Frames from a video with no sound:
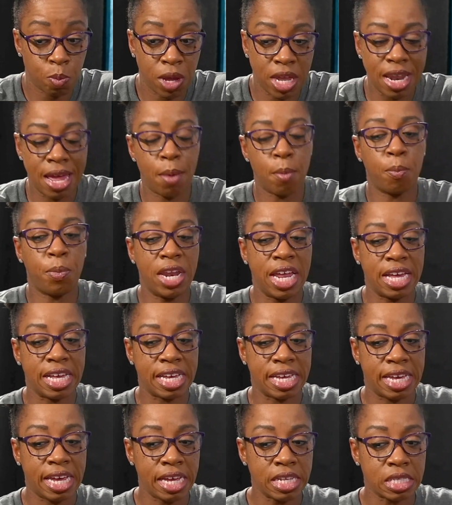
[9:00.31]
but
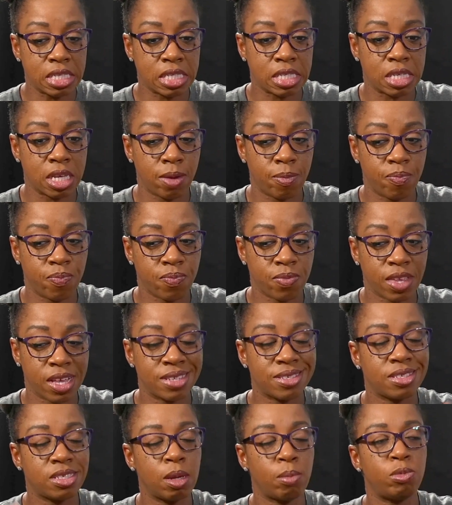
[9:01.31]
it gets
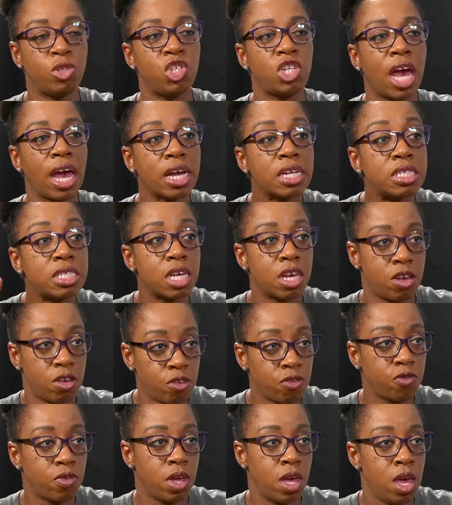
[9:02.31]

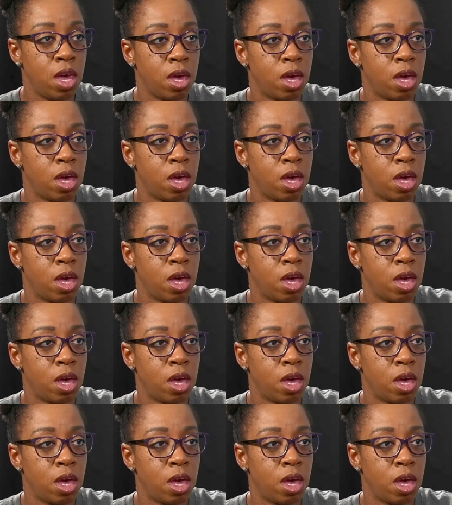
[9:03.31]
subjective,